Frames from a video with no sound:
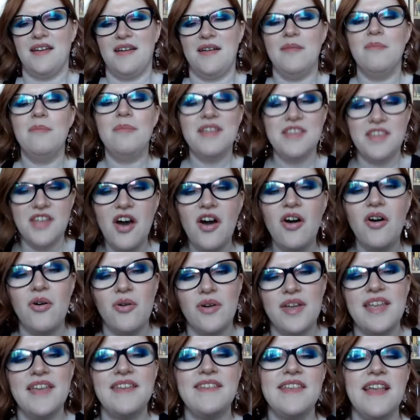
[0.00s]
But no,
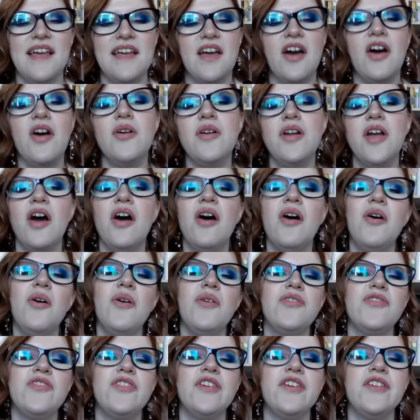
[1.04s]
he's like, oh no,
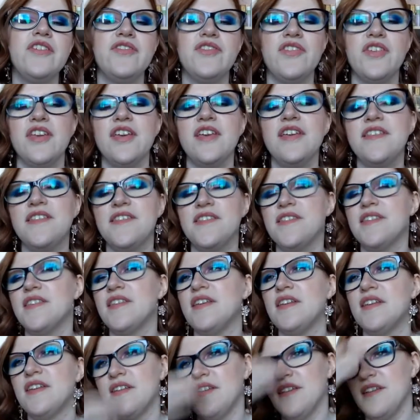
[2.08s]
she's
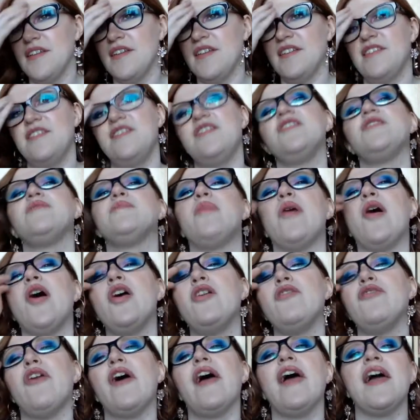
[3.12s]

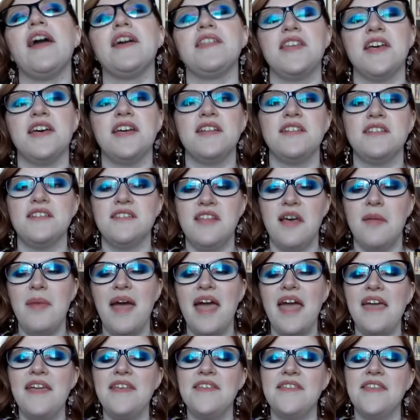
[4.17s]
perfect and
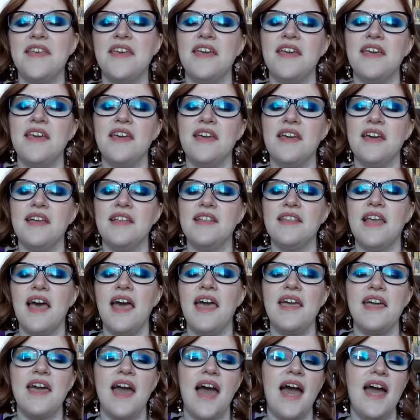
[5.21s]
amazing, and
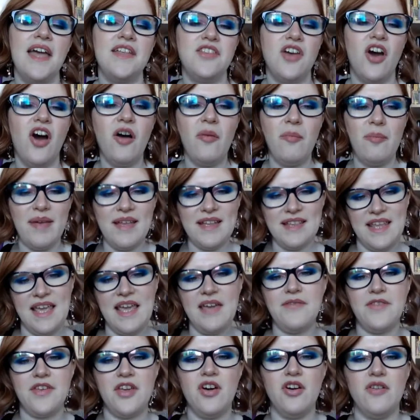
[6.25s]
like, I don't
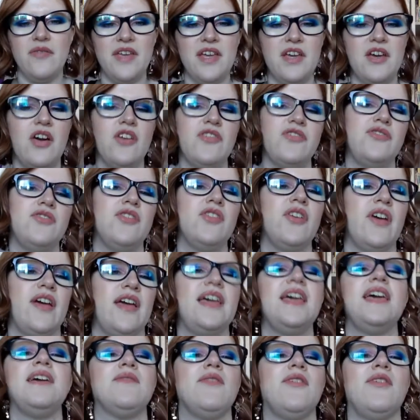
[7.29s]
believe you because you're
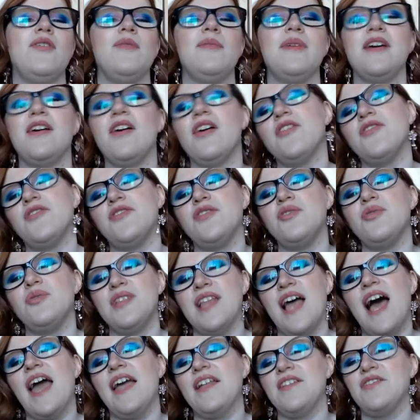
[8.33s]
evil, because you
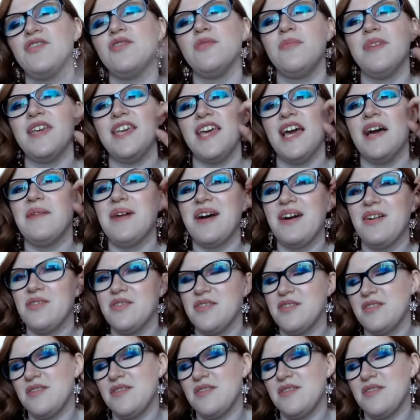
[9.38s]
lied to me about